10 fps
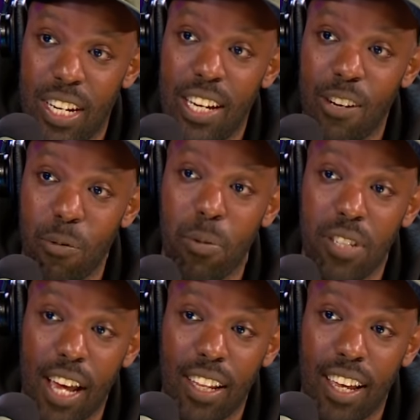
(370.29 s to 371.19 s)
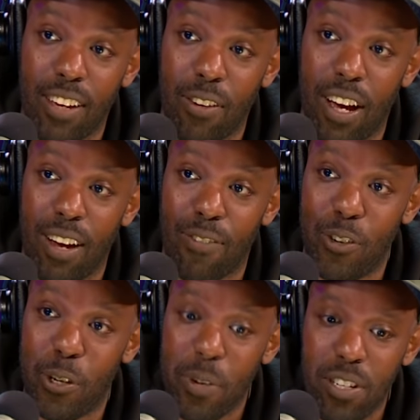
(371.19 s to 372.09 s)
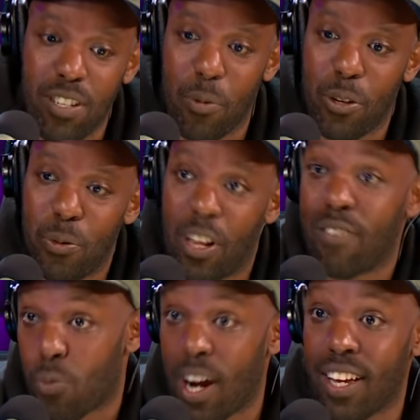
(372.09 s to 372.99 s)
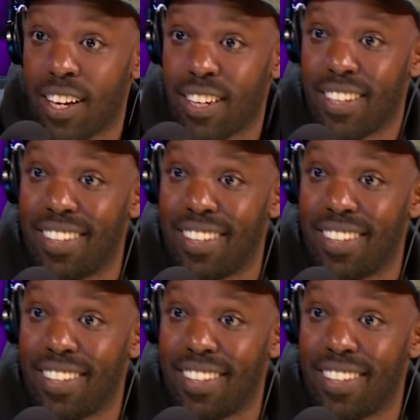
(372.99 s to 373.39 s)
Yeah. What was yeah. that like uh, for you as someone who loves writing?